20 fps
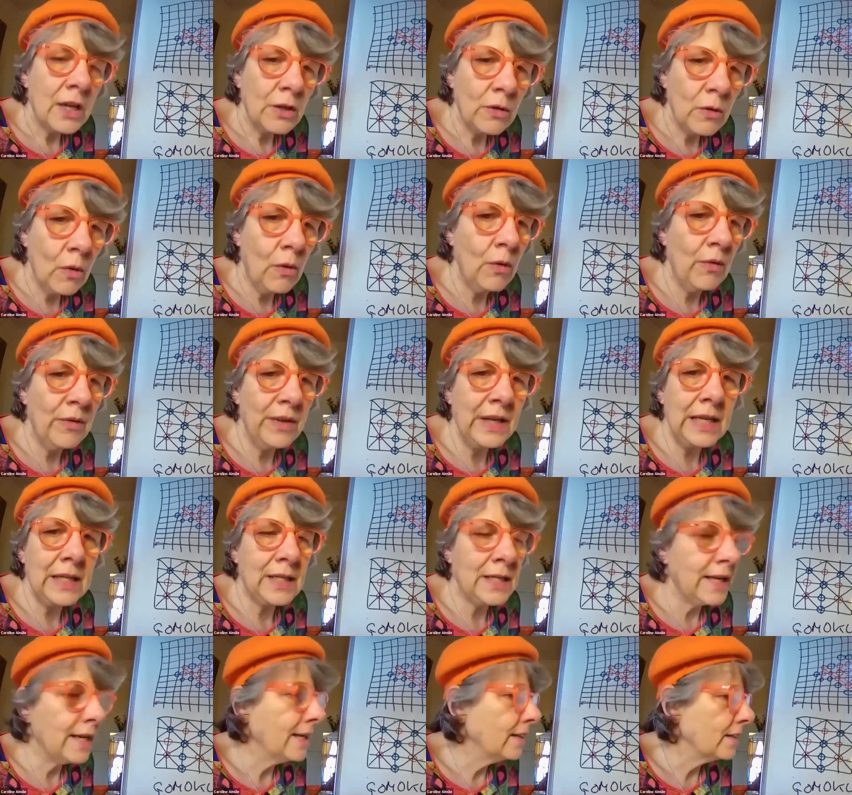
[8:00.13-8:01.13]
All these
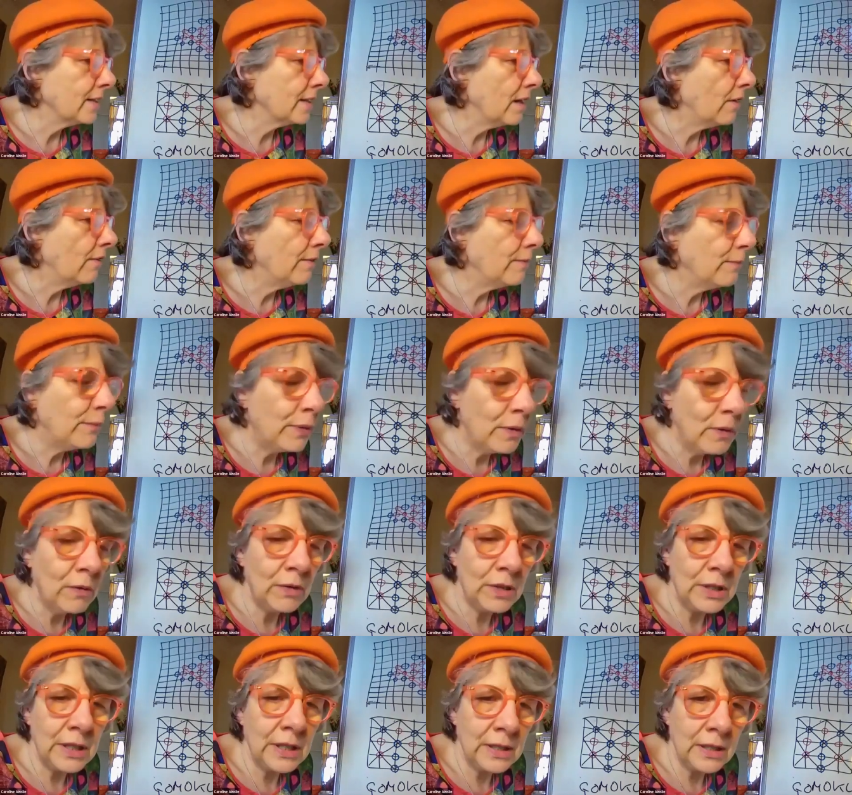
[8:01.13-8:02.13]
things are
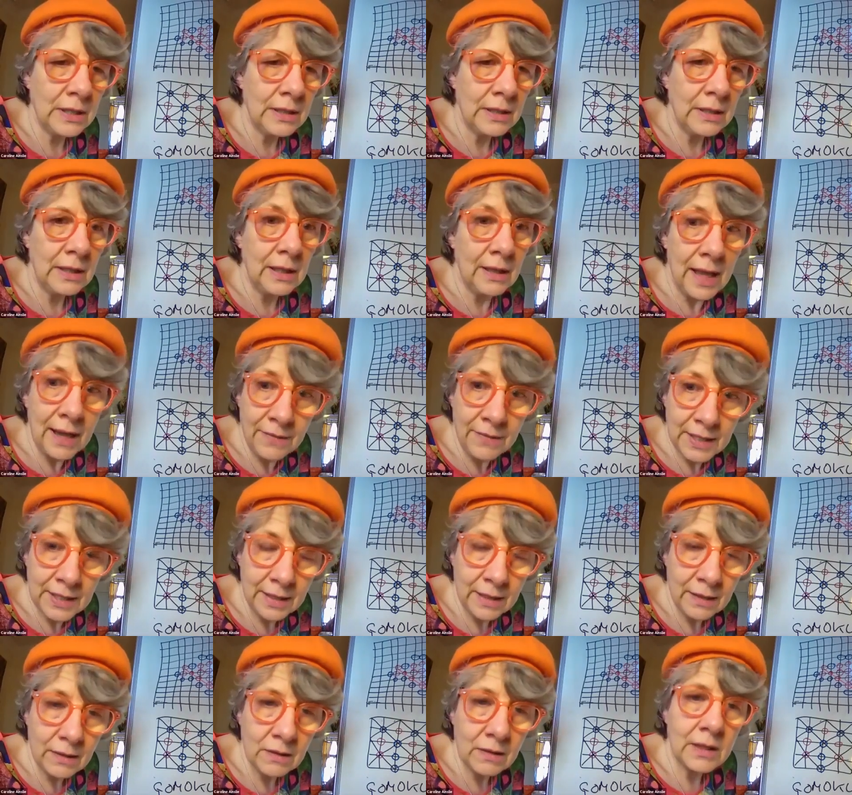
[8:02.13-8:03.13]
important life
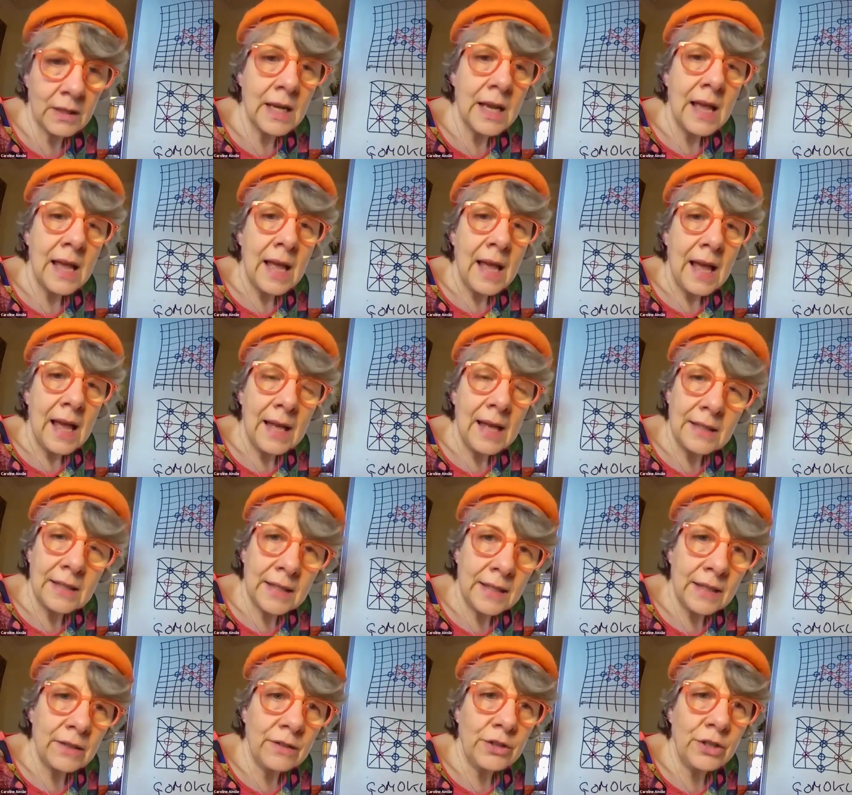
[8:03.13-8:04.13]
skills and
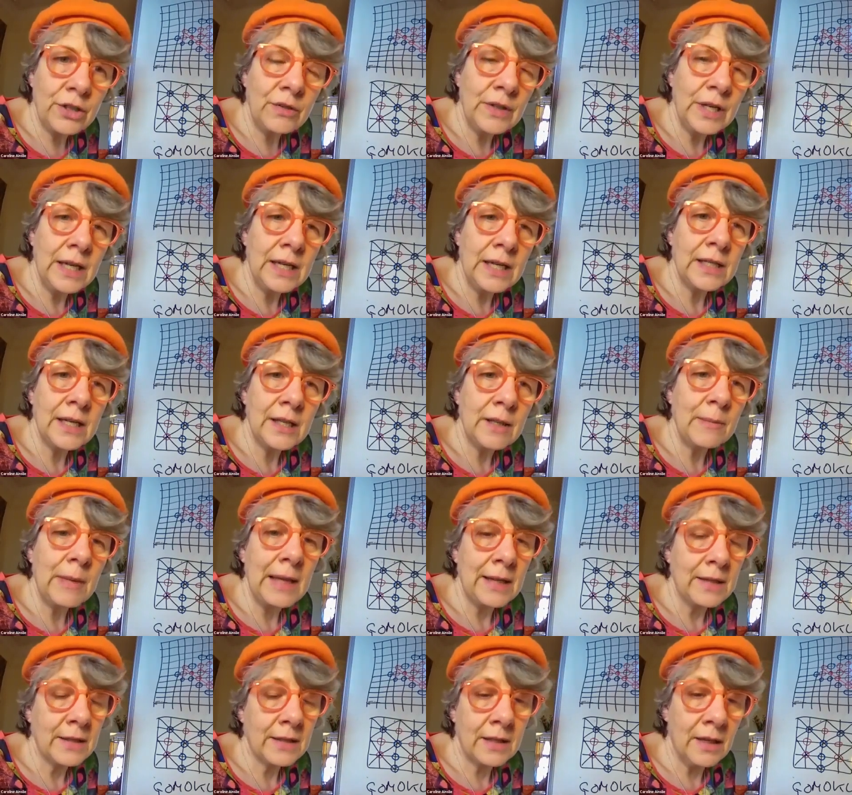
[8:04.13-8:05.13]
skills you need in the
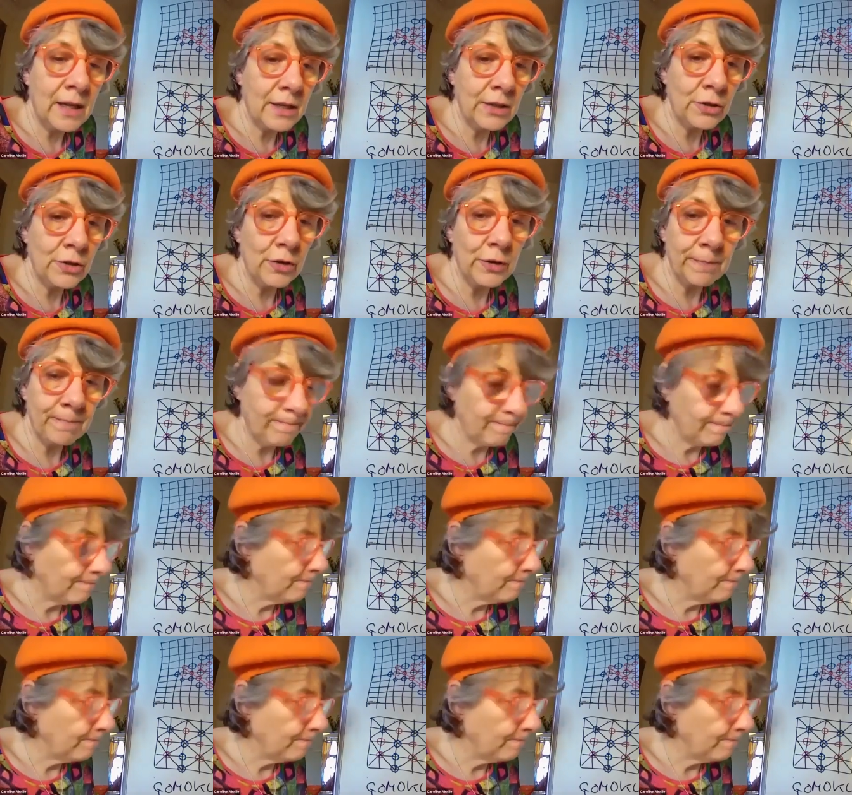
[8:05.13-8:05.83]
maths classroom.